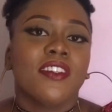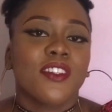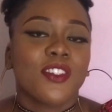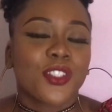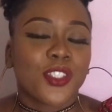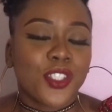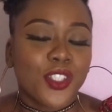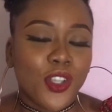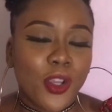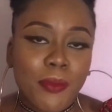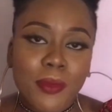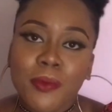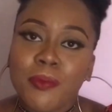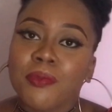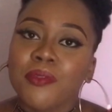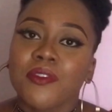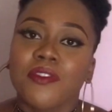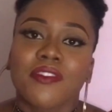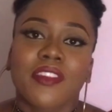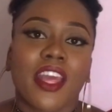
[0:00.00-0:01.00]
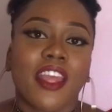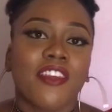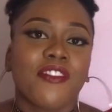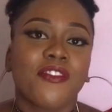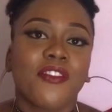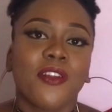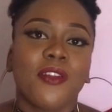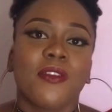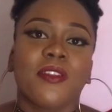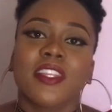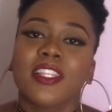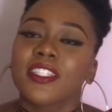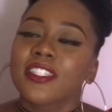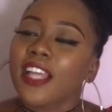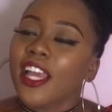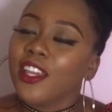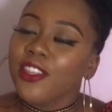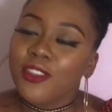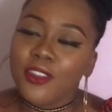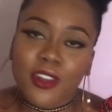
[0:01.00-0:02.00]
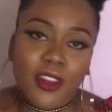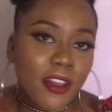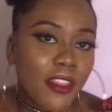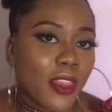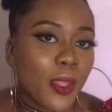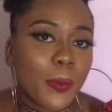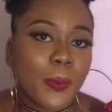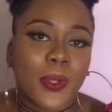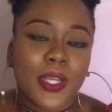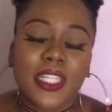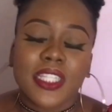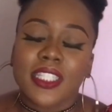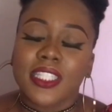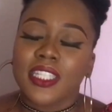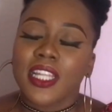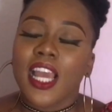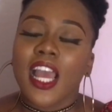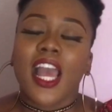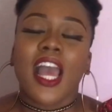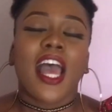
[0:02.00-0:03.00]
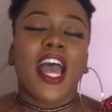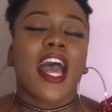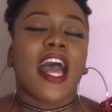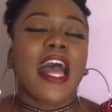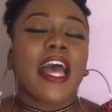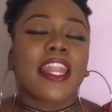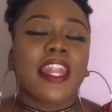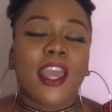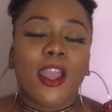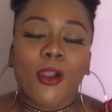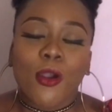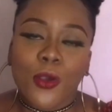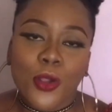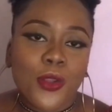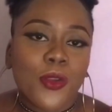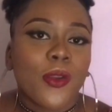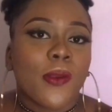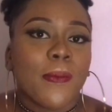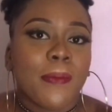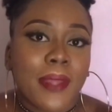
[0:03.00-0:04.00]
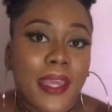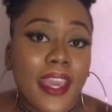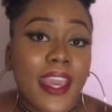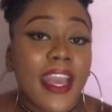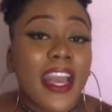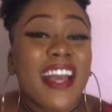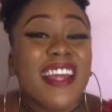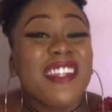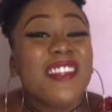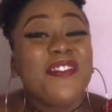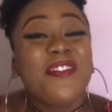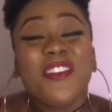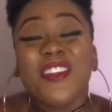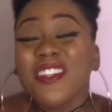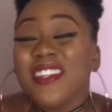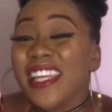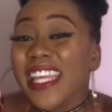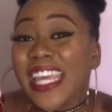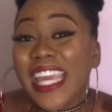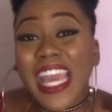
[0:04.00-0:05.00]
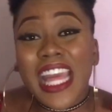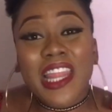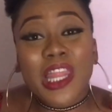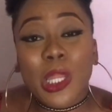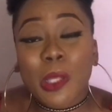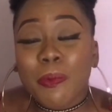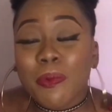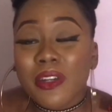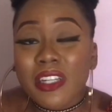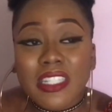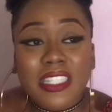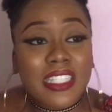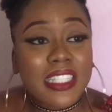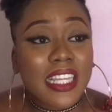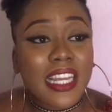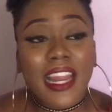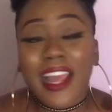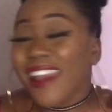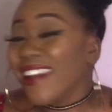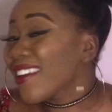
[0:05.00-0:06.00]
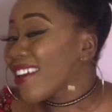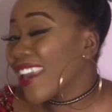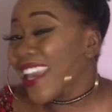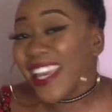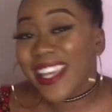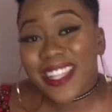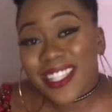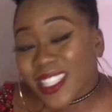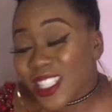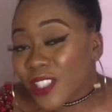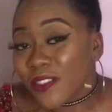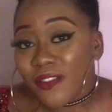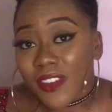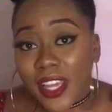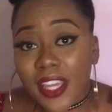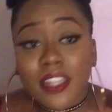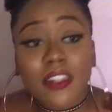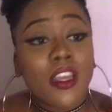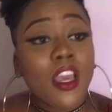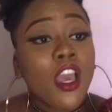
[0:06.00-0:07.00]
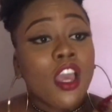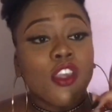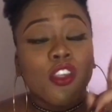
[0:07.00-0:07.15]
Show me proof that you follow this and you got the person, and I owe you a beer. And if you didn't get the person, like, it's fine.